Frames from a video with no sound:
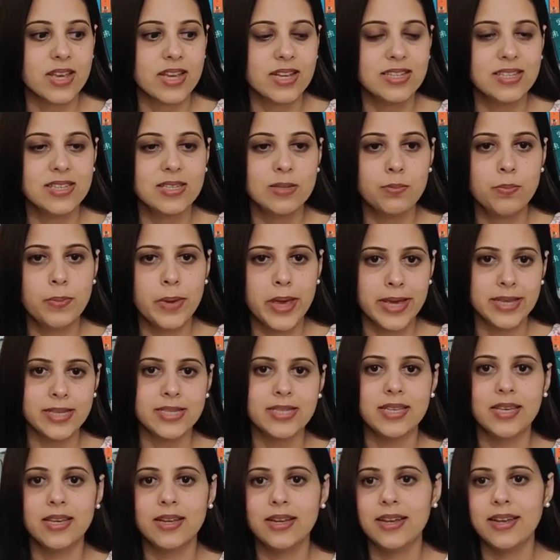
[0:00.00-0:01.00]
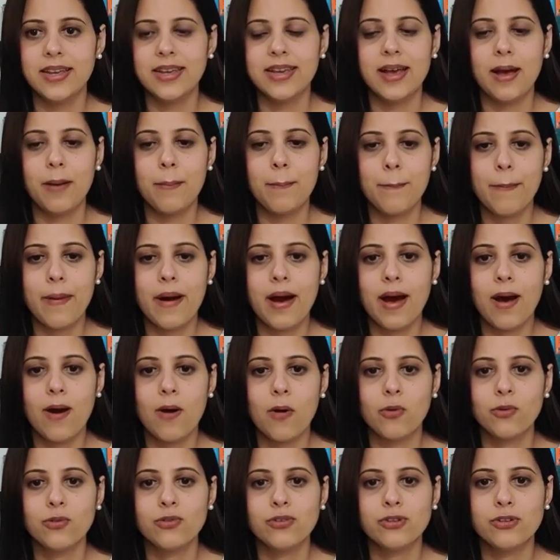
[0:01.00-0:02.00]
It's basically
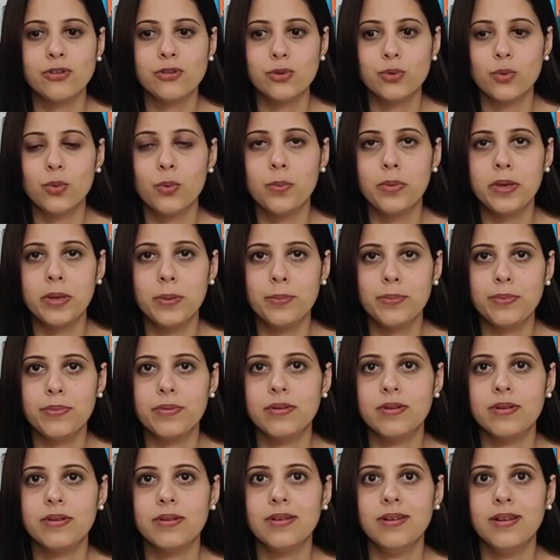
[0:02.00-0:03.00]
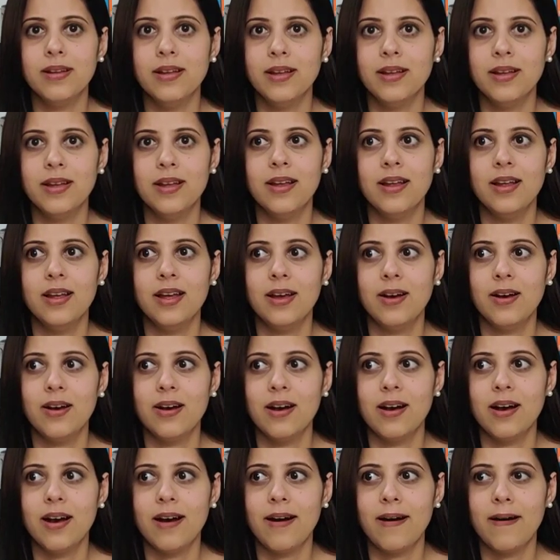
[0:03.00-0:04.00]
about two
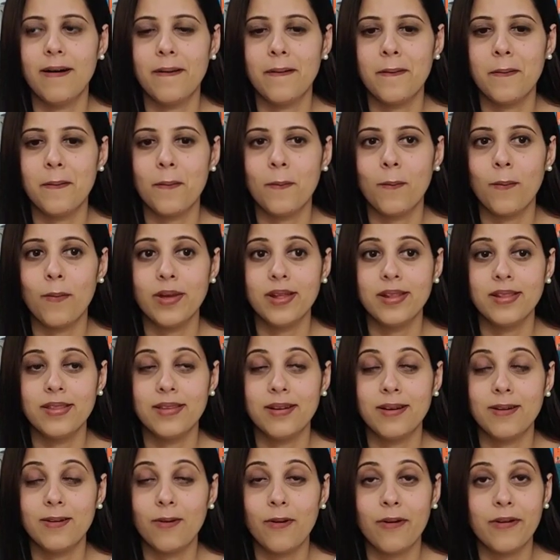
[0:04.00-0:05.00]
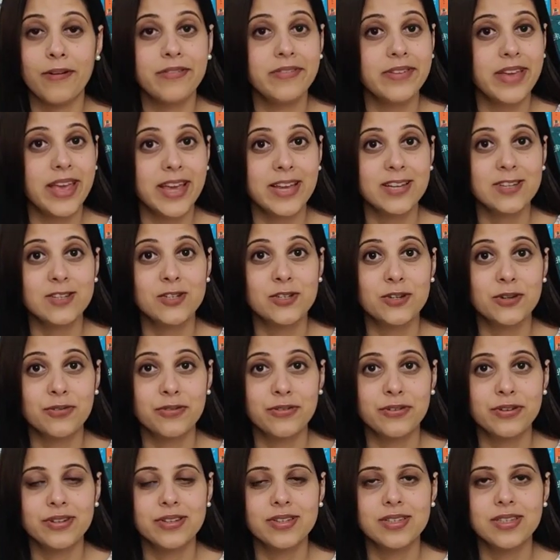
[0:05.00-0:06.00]
people with a lot of age
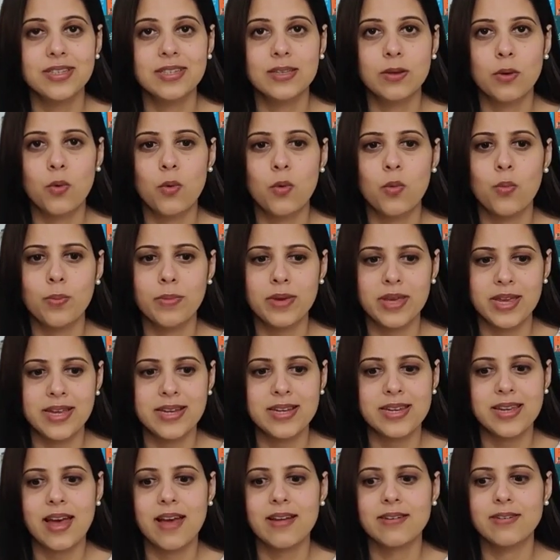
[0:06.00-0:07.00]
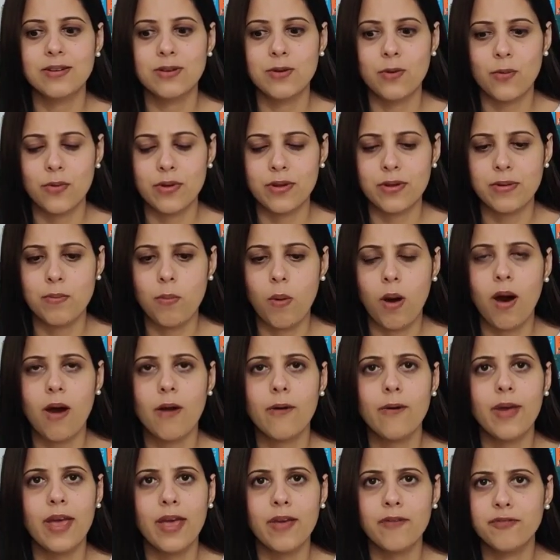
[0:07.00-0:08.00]
difference who meet at a local
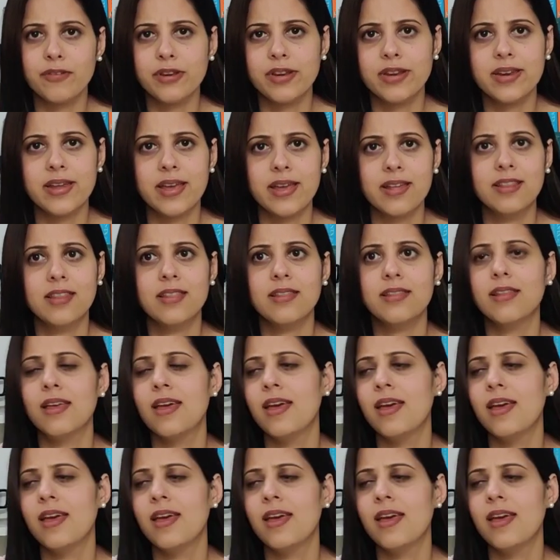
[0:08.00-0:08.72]
bar every day.